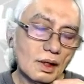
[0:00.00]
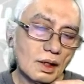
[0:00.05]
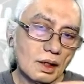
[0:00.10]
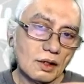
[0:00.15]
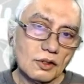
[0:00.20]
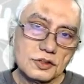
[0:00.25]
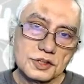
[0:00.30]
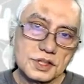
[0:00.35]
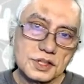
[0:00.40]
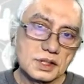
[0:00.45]

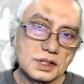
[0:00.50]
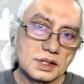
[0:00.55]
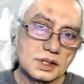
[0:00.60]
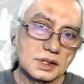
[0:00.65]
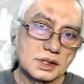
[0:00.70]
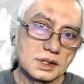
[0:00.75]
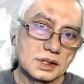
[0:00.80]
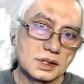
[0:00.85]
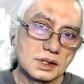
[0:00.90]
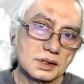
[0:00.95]

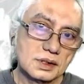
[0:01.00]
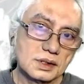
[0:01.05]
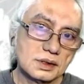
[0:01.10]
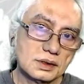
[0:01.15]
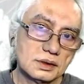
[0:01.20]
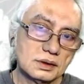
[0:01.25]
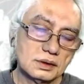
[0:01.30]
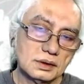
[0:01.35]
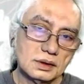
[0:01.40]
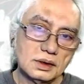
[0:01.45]
consciousness
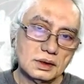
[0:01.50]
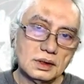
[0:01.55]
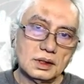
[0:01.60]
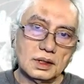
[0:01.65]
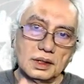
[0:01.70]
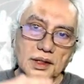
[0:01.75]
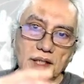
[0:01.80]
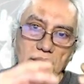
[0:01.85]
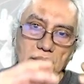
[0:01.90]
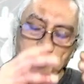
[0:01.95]

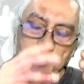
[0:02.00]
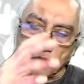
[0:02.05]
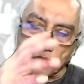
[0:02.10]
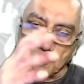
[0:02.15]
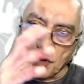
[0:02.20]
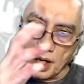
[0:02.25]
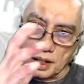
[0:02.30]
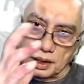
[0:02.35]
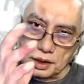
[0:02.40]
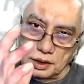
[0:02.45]
that
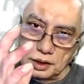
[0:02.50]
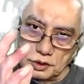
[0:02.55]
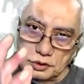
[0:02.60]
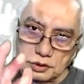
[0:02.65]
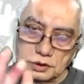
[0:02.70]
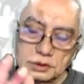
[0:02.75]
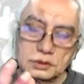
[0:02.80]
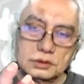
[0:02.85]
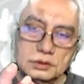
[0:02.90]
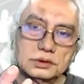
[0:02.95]
provide
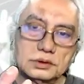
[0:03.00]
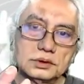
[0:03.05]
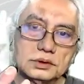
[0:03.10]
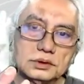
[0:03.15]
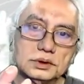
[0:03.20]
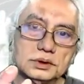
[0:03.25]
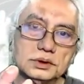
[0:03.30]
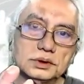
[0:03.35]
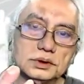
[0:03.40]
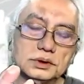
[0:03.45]
you
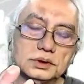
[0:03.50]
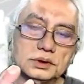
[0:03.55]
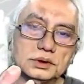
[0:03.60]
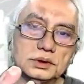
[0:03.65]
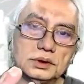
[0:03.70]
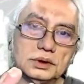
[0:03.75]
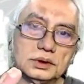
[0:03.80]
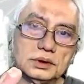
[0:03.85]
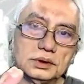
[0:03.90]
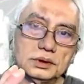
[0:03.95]

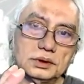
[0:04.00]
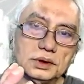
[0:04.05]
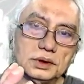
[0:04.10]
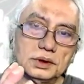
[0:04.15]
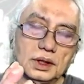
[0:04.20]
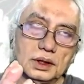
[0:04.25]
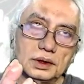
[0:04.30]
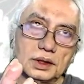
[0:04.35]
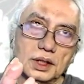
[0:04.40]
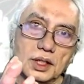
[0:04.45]

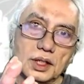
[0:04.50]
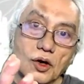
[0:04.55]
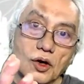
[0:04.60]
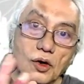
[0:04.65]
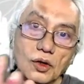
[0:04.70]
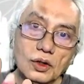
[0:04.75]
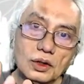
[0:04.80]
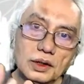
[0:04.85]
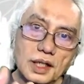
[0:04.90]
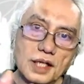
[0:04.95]
the
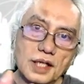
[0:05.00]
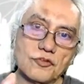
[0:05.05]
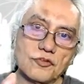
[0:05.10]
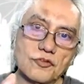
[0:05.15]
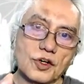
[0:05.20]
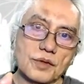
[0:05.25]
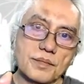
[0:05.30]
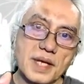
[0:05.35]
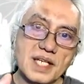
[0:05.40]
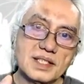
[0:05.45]
whole
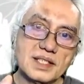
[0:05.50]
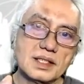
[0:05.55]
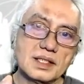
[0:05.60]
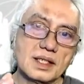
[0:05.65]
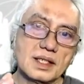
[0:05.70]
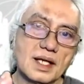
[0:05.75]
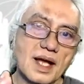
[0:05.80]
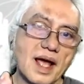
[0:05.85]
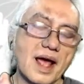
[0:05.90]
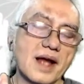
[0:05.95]

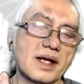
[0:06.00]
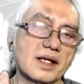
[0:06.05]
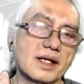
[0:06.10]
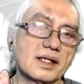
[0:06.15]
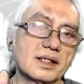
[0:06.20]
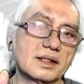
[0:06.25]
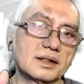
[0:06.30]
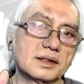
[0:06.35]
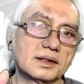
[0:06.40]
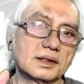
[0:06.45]
information
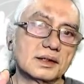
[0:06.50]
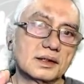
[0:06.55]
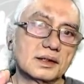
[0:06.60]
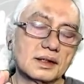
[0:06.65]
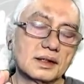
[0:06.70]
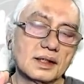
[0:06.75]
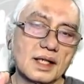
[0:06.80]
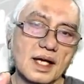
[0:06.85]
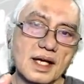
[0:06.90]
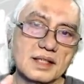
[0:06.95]
and
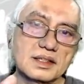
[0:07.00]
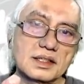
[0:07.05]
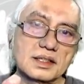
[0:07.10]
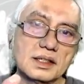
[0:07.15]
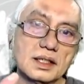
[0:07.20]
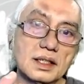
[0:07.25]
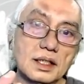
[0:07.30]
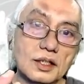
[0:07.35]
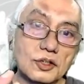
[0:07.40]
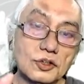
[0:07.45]
as
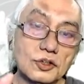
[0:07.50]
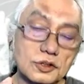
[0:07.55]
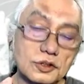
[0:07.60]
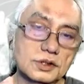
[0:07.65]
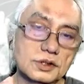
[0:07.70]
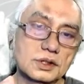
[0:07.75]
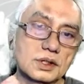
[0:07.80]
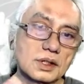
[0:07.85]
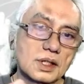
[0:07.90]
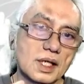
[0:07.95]
a
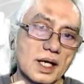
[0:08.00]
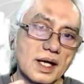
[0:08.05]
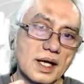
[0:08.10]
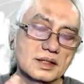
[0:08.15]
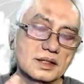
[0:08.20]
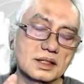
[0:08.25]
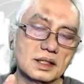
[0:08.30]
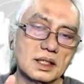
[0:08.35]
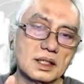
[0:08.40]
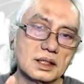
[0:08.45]
roots,
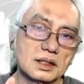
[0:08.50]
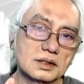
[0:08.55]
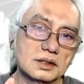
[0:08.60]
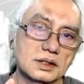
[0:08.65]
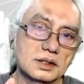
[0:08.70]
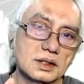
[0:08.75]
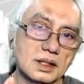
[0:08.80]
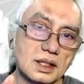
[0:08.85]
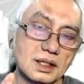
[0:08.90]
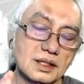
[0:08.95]
as a
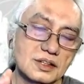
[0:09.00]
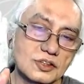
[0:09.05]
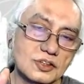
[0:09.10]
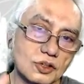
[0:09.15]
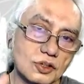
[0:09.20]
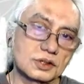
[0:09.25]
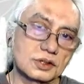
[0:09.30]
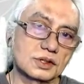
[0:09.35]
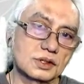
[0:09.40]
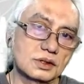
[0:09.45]

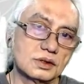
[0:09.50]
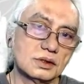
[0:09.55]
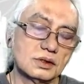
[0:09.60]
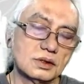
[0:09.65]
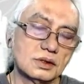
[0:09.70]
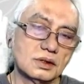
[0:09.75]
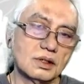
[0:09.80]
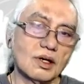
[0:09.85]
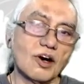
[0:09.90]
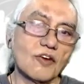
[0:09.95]
resource
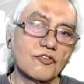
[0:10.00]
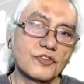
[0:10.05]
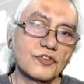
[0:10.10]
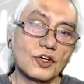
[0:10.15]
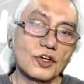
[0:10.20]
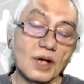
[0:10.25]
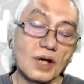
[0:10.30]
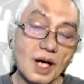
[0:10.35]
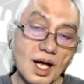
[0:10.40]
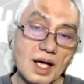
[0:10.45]
of
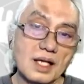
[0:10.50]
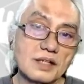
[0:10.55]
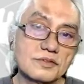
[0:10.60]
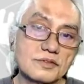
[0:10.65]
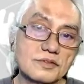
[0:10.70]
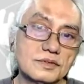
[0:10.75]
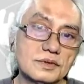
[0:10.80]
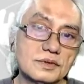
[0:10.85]
your life,